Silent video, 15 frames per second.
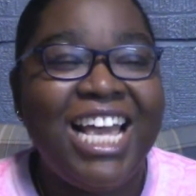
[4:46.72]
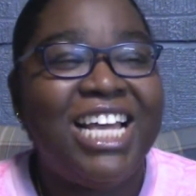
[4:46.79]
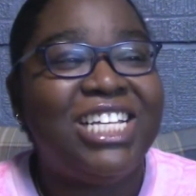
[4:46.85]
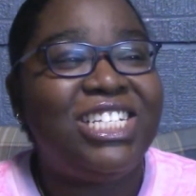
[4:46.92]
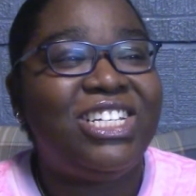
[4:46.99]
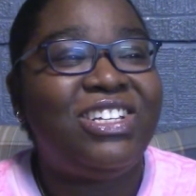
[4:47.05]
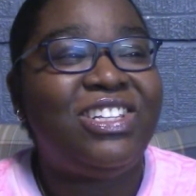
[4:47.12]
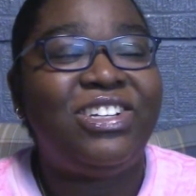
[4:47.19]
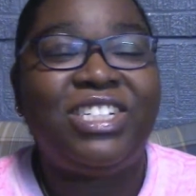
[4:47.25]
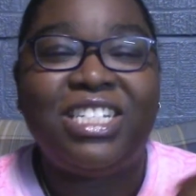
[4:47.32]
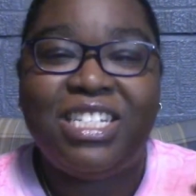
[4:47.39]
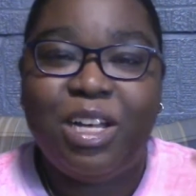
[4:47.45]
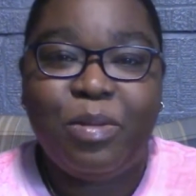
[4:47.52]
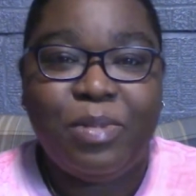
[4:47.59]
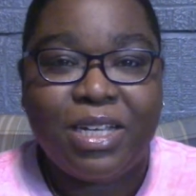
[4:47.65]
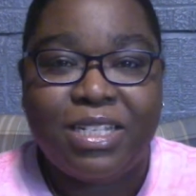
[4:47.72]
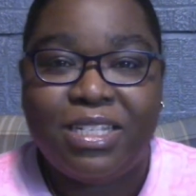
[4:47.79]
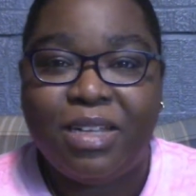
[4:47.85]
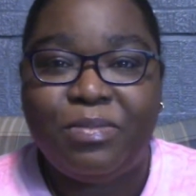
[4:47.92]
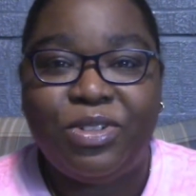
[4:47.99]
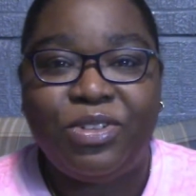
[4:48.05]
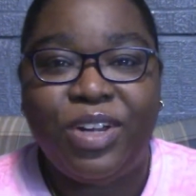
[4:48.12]
So there are
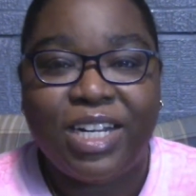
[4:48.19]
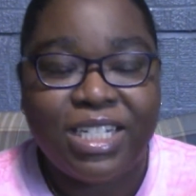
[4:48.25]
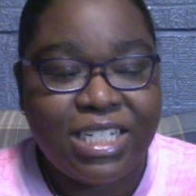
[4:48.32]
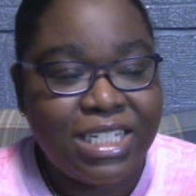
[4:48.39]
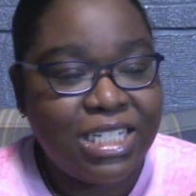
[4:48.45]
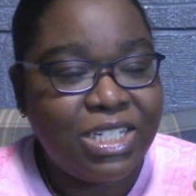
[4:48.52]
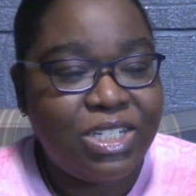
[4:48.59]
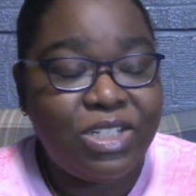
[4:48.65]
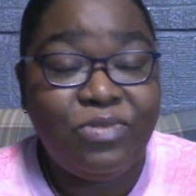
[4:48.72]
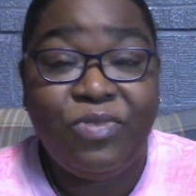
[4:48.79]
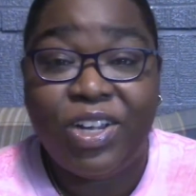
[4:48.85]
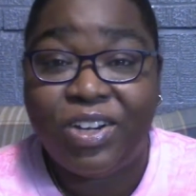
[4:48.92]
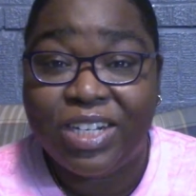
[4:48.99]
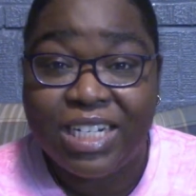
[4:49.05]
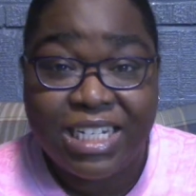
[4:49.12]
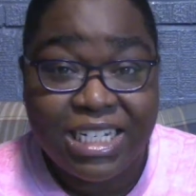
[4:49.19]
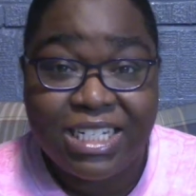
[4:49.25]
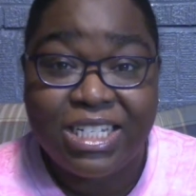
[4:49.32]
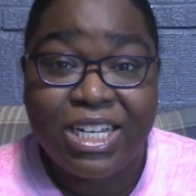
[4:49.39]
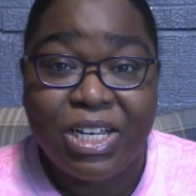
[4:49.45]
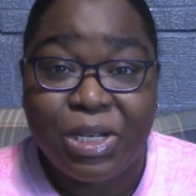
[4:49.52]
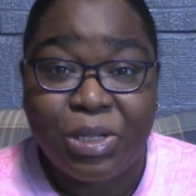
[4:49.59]
step-by-step directions, very
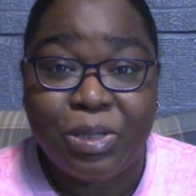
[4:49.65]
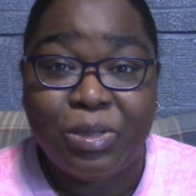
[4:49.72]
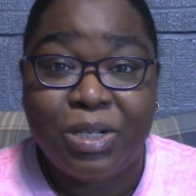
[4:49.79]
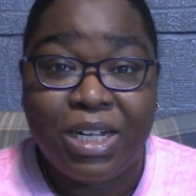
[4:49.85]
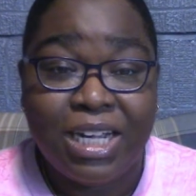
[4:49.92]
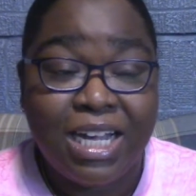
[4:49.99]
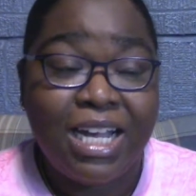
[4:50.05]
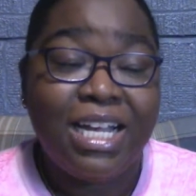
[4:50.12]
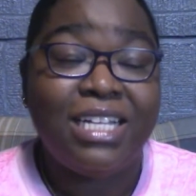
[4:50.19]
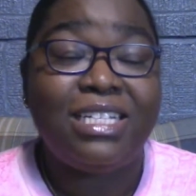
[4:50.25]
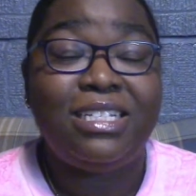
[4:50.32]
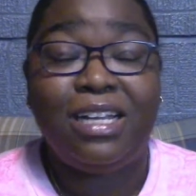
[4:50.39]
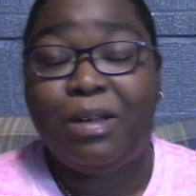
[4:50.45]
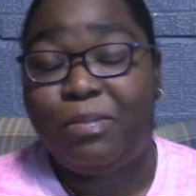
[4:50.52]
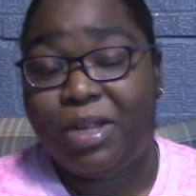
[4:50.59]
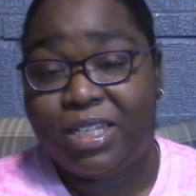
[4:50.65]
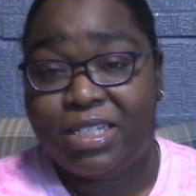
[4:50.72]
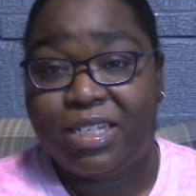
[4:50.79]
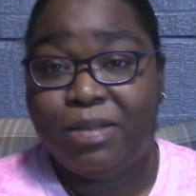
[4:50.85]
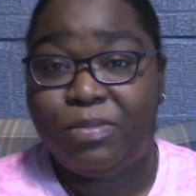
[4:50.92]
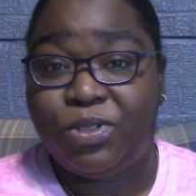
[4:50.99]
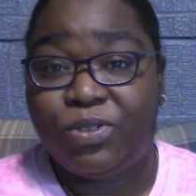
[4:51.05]
detailed
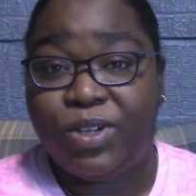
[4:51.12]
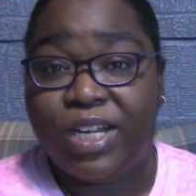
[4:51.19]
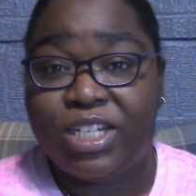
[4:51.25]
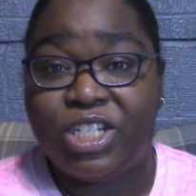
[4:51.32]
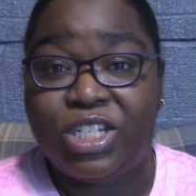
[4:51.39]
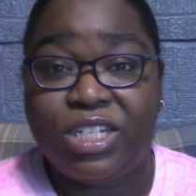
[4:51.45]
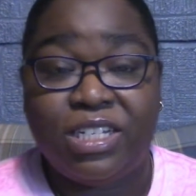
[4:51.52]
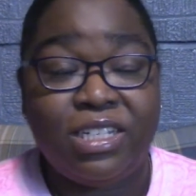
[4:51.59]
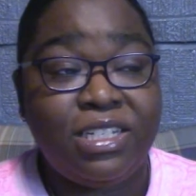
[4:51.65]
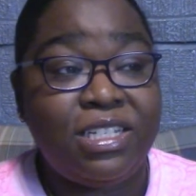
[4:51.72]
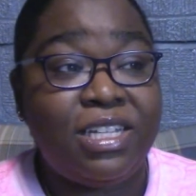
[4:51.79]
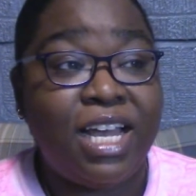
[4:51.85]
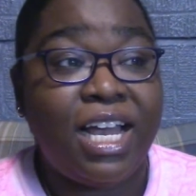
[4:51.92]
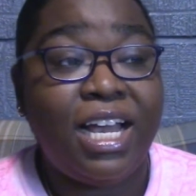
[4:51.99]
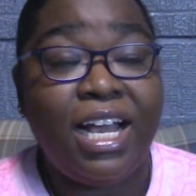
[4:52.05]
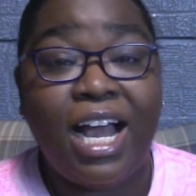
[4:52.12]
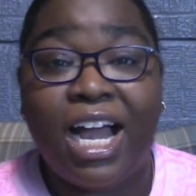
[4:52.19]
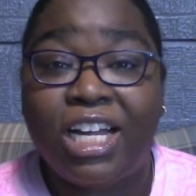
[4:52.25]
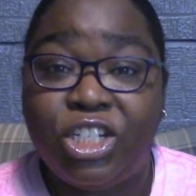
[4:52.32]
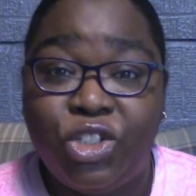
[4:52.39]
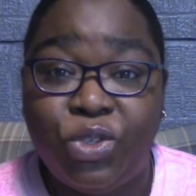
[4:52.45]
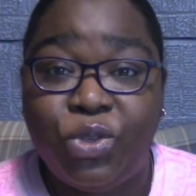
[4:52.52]
step-by-step directions that
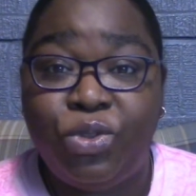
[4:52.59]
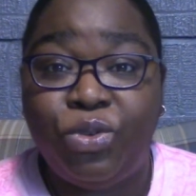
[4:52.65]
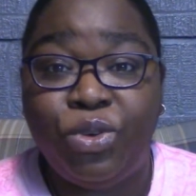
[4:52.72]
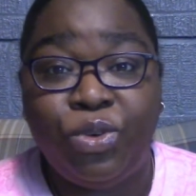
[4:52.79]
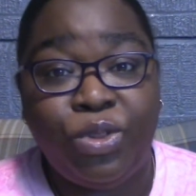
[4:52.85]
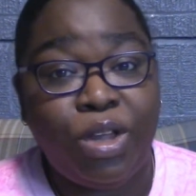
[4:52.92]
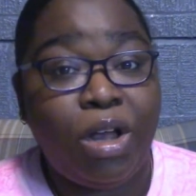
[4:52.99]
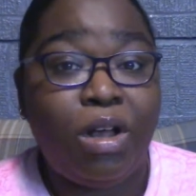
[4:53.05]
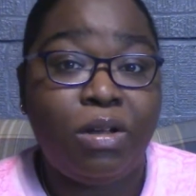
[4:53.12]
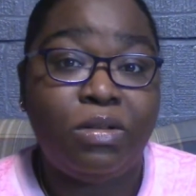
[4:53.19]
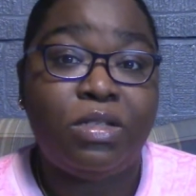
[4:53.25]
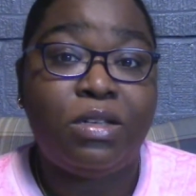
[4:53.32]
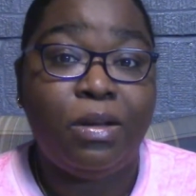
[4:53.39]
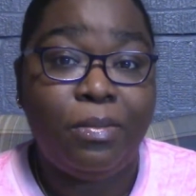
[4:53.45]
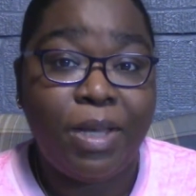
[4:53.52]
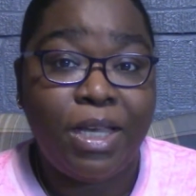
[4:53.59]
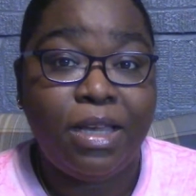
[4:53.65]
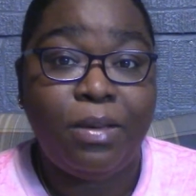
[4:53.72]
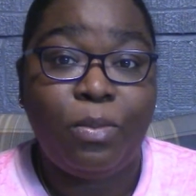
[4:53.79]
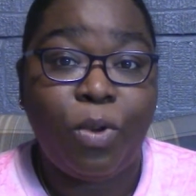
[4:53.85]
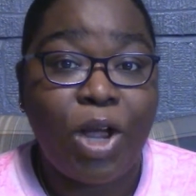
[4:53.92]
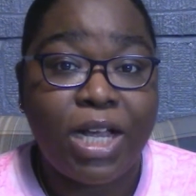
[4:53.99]
guide you through the whole soap
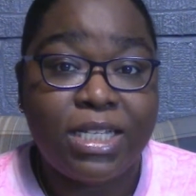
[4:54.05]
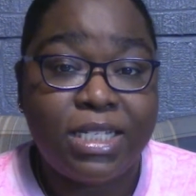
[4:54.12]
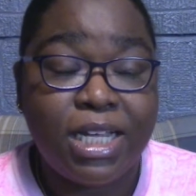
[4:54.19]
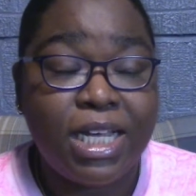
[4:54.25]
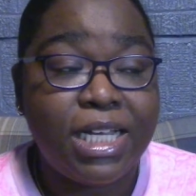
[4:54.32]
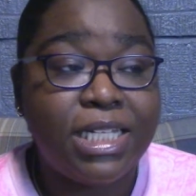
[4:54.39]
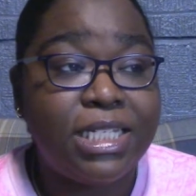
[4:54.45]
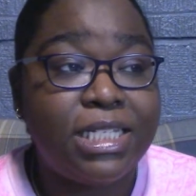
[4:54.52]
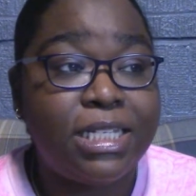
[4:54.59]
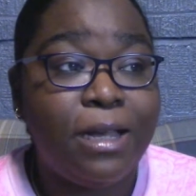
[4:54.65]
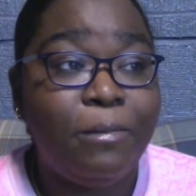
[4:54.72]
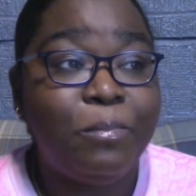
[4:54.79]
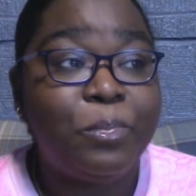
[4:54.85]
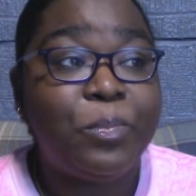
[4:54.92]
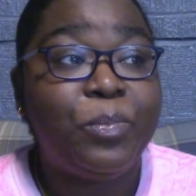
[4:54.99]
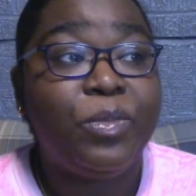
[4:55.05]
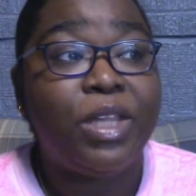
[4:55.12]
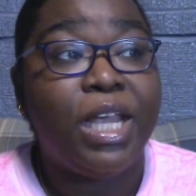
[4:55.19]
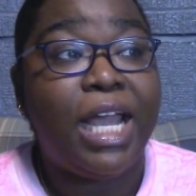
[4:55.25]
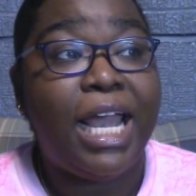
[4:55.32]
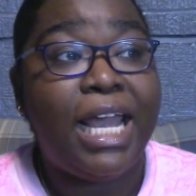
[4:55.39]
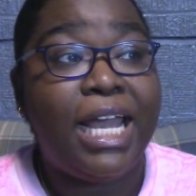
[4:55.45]
making process.
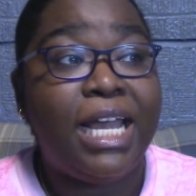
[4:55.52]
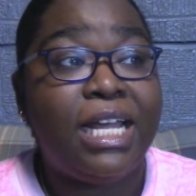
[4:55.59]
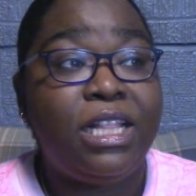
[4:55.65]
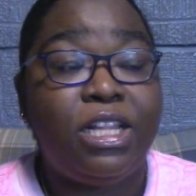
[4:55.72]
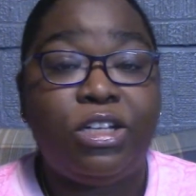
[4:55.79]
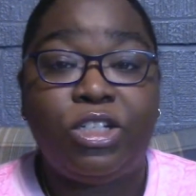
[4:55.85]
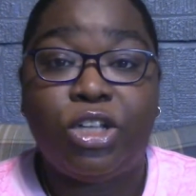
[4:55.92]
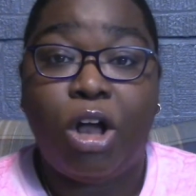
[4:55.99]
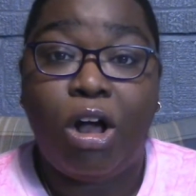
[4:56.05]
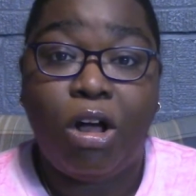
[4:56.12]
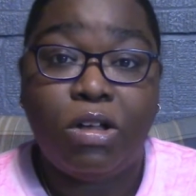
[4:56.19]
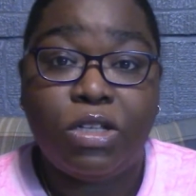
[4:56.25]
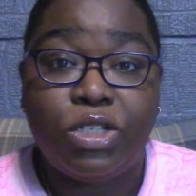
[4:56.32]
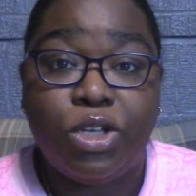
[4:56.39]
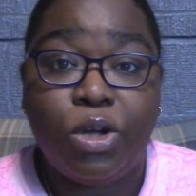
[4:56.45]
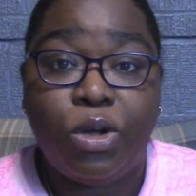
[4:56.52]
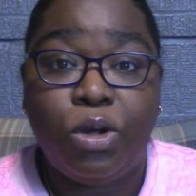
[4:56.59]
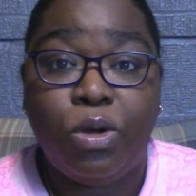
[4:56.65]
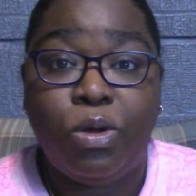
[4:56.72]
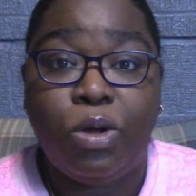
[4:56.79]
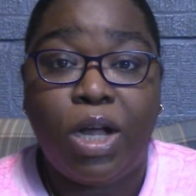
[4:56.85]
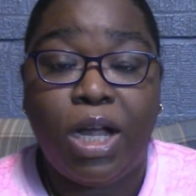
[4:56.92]
And there's
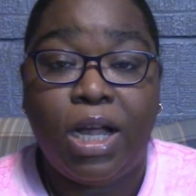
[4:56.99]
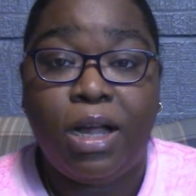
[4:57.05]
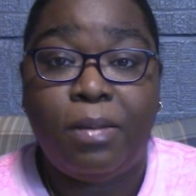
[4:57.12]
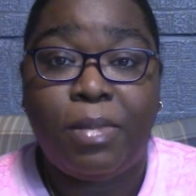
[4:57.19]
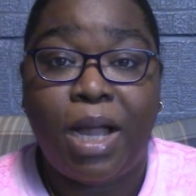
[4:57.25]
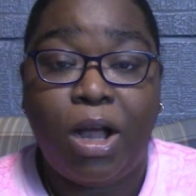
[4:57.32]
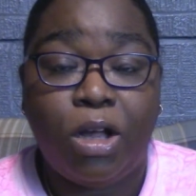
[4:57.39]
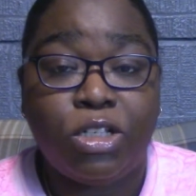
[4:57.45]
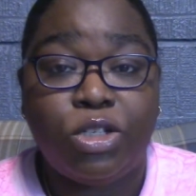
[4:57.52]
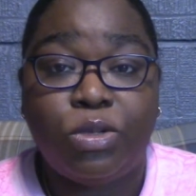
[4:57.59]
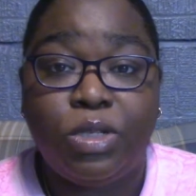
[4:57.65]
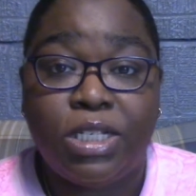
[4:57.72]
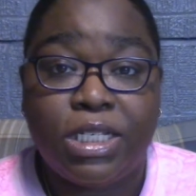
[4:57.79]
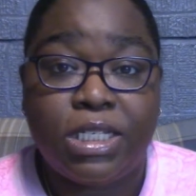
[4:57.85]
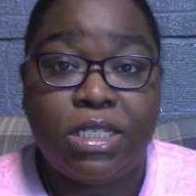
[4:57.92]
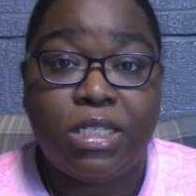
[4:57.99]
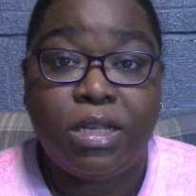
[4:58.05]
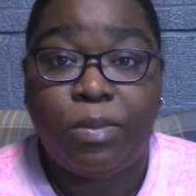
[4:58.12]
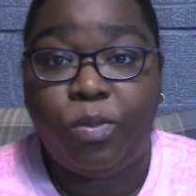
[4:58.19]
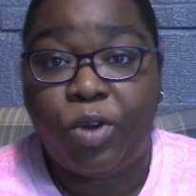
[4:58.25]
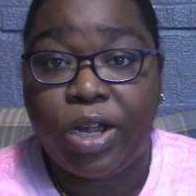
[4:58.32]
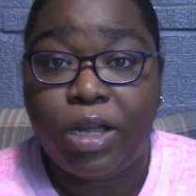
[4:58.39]
also, I also list
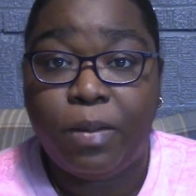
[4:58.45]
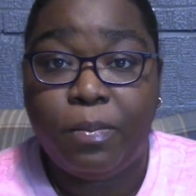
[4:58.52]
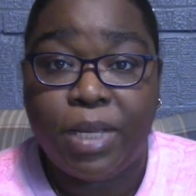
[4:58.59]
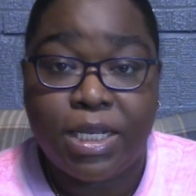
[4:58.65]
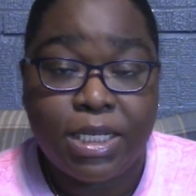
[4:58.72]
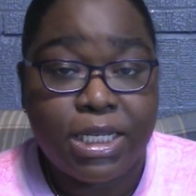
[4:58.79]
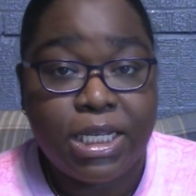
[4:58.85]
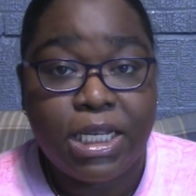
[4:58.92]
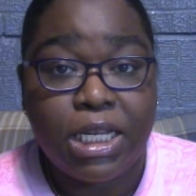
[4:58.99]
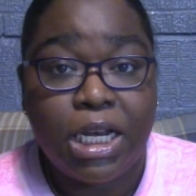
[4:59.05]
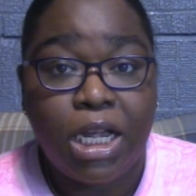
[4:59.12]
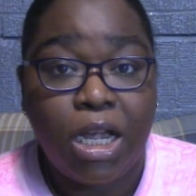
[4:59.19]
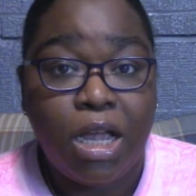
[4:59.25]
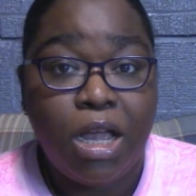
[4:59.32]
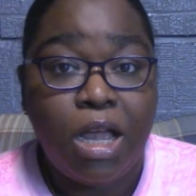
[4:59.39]
some recommended